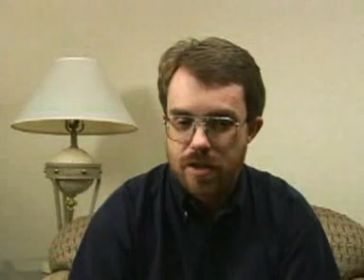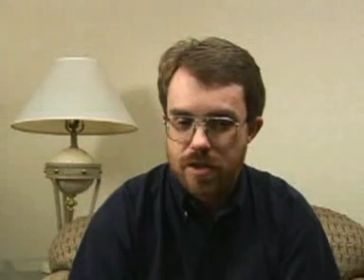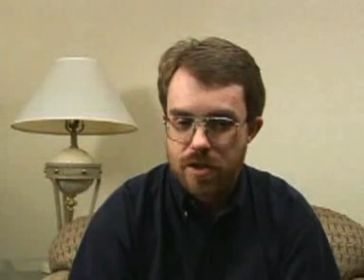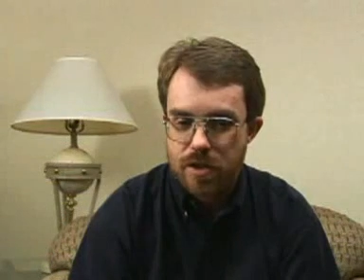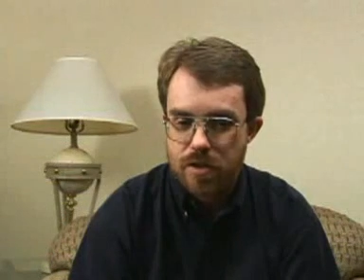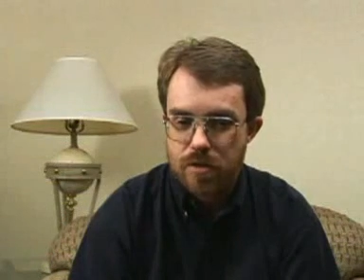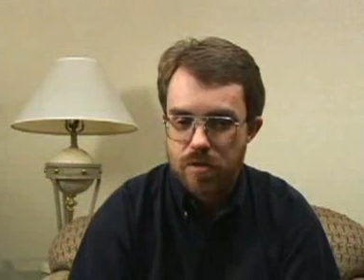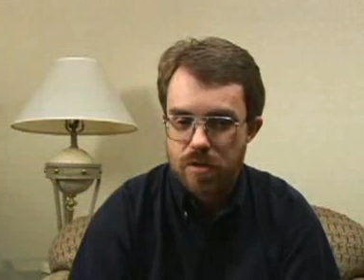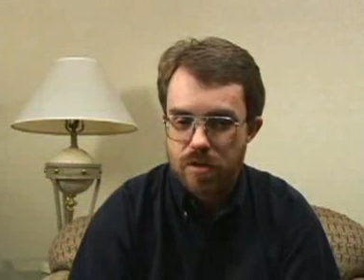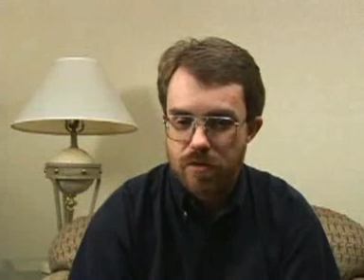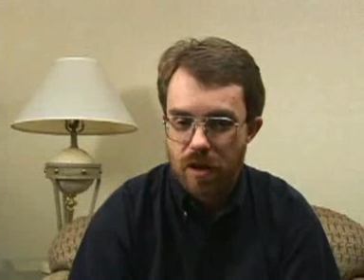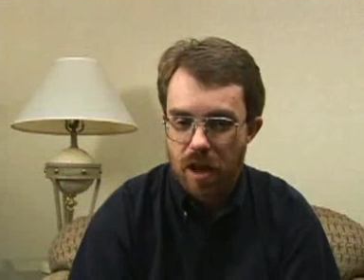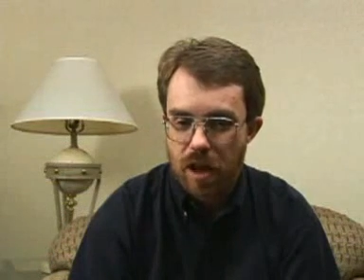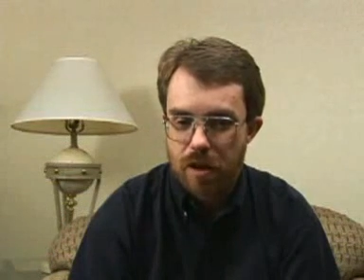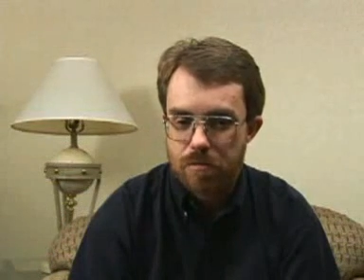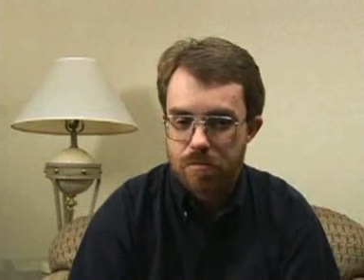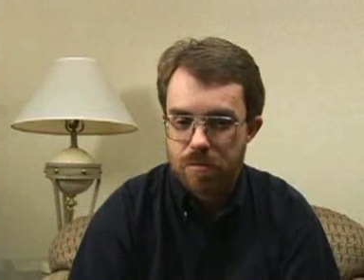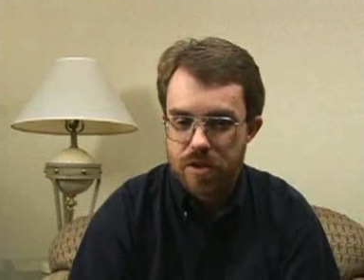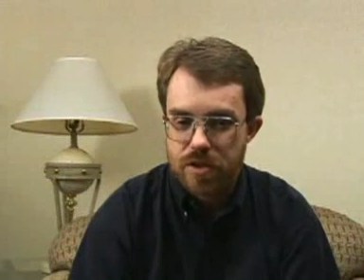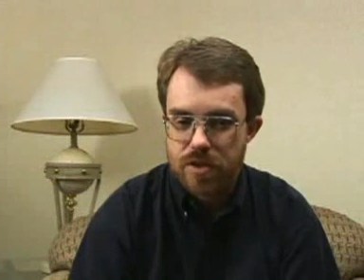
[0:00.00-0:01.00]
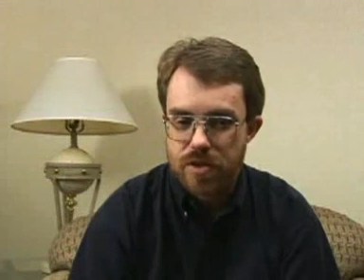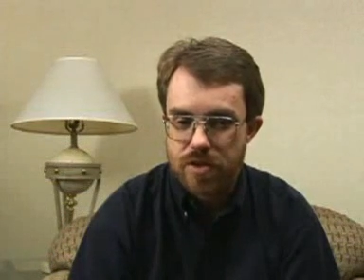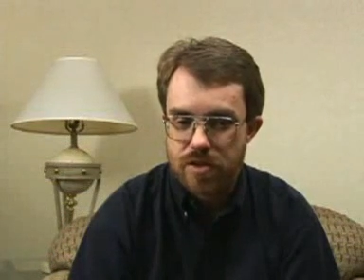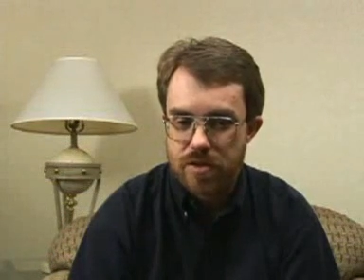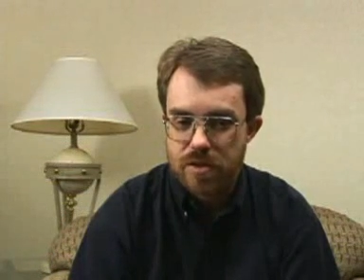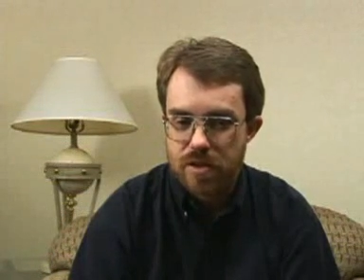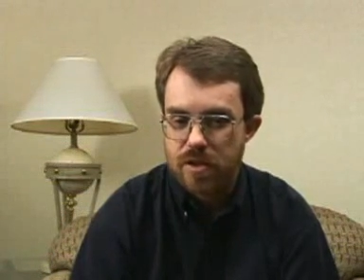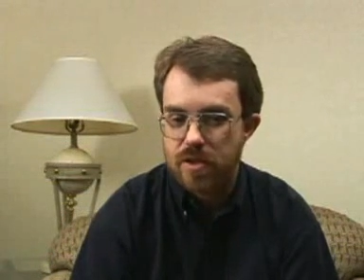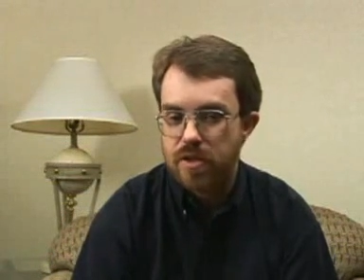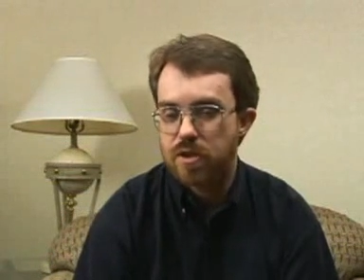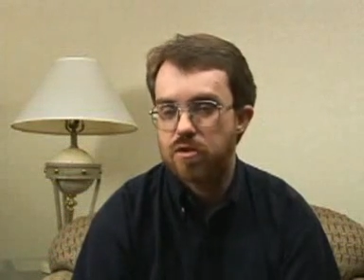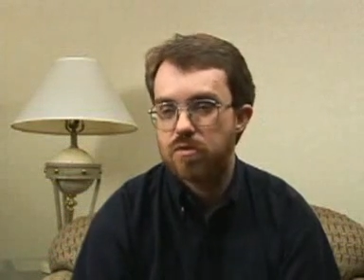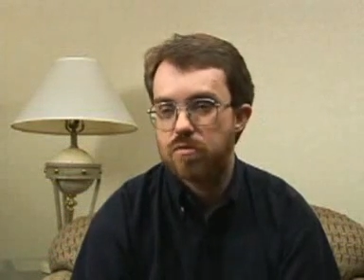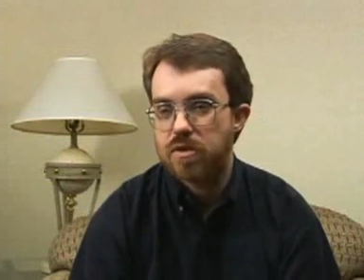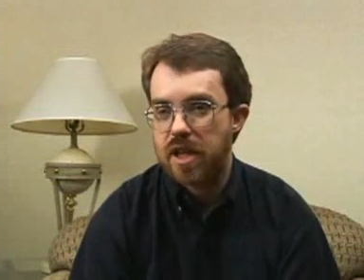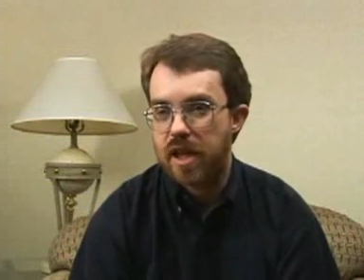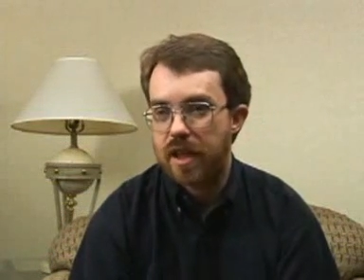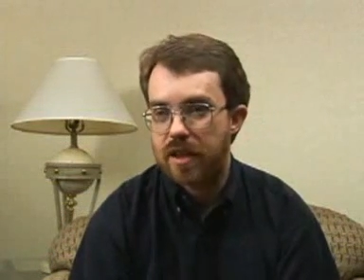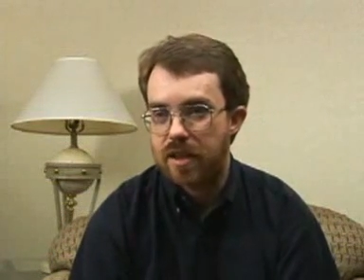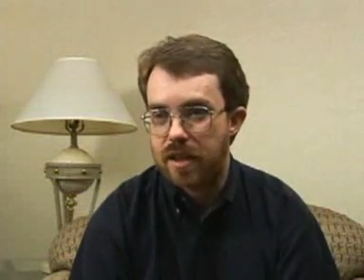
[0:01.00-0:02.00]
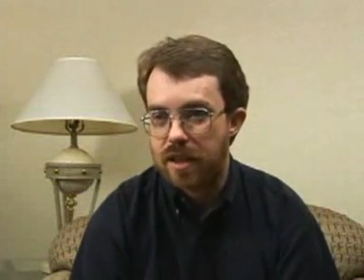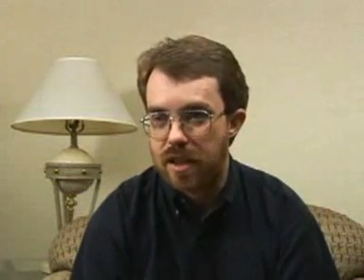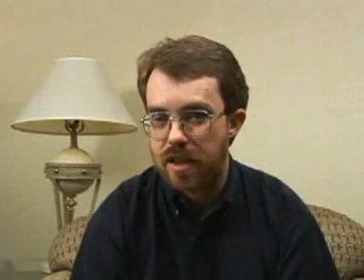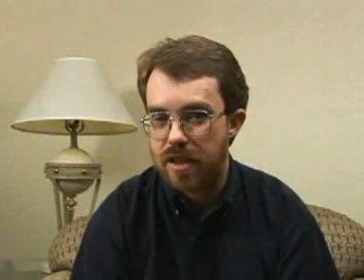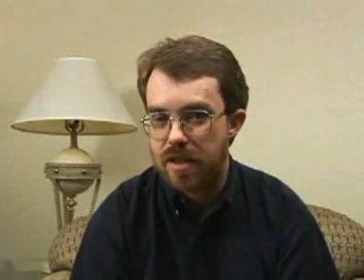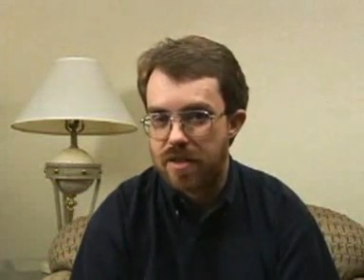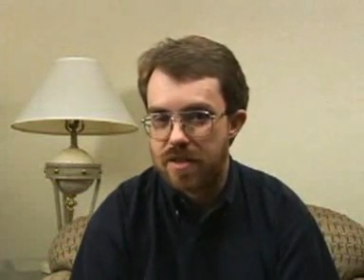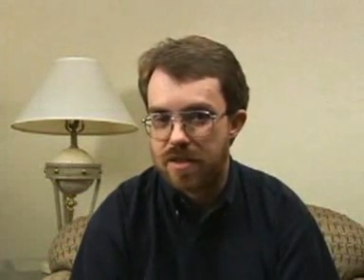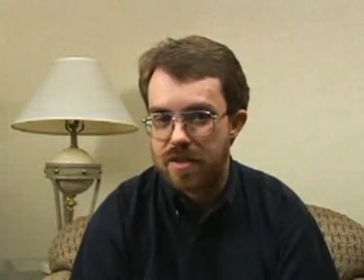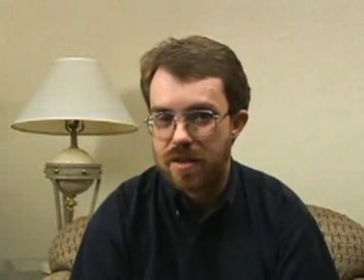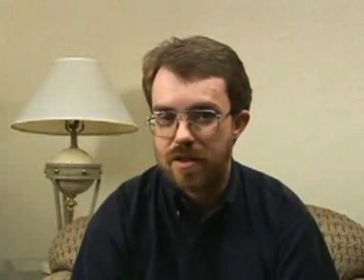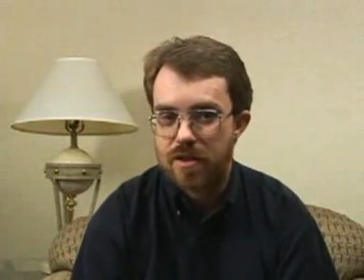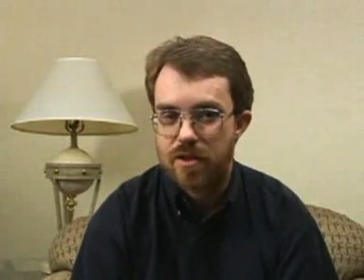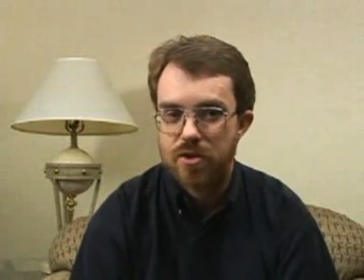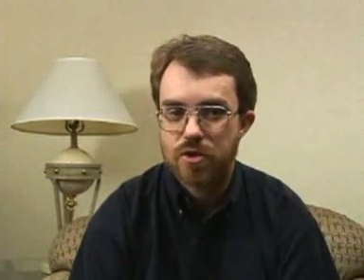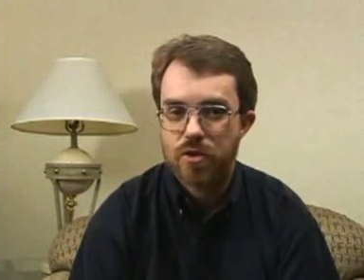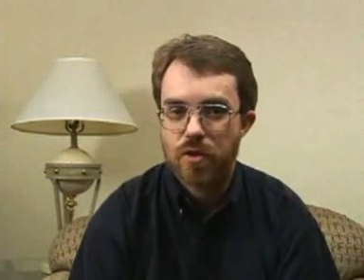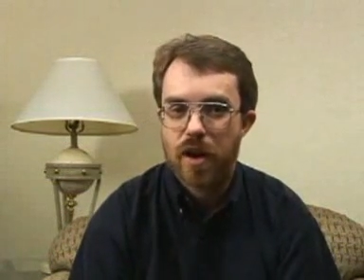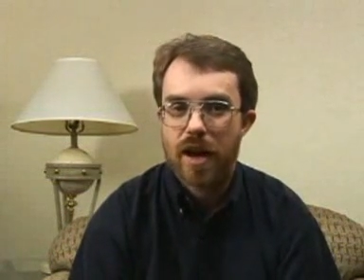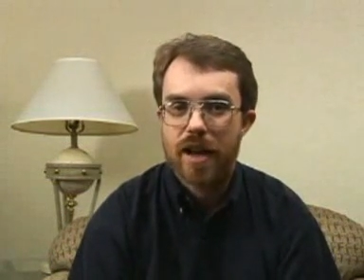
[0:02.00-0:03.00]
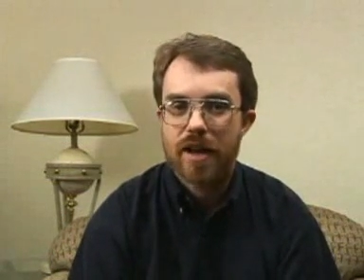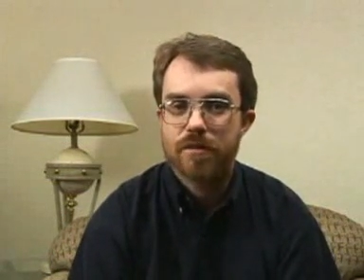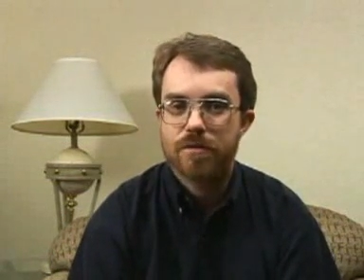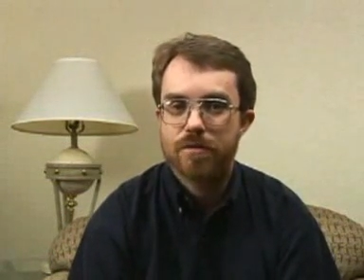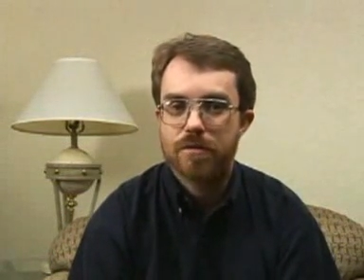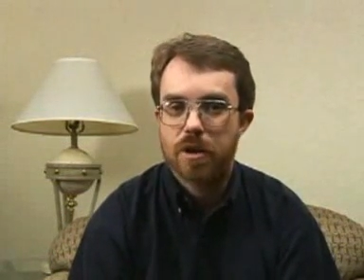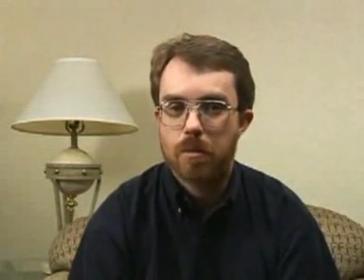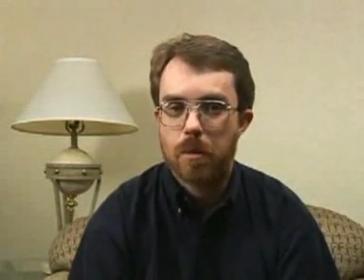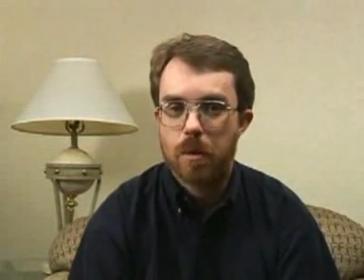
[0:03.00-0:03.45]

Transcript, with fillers: to develop these, these new techniques and to try to